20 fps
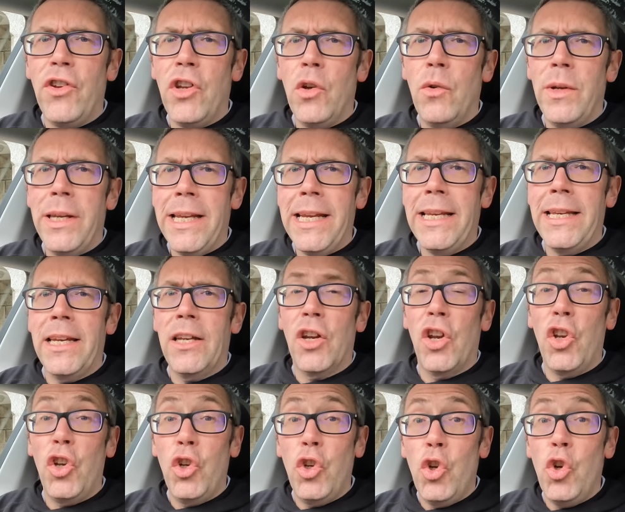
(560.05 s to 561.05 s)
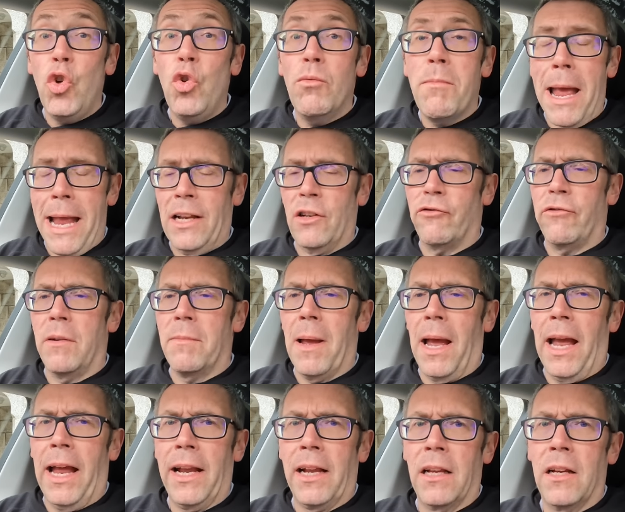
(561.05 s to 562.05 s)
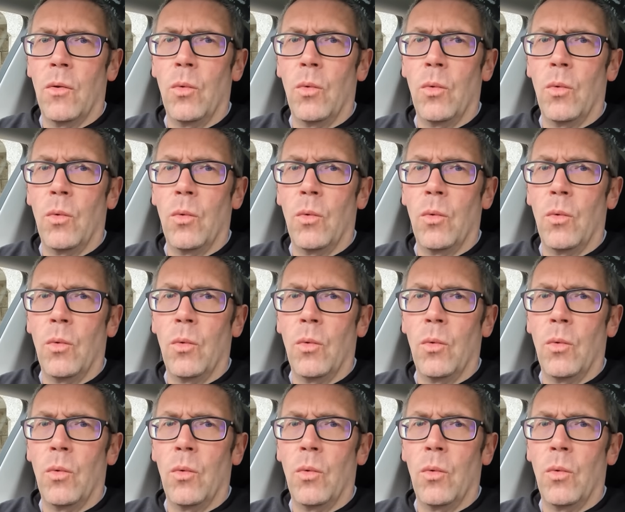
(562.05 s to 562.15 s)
you needed a new battery pack,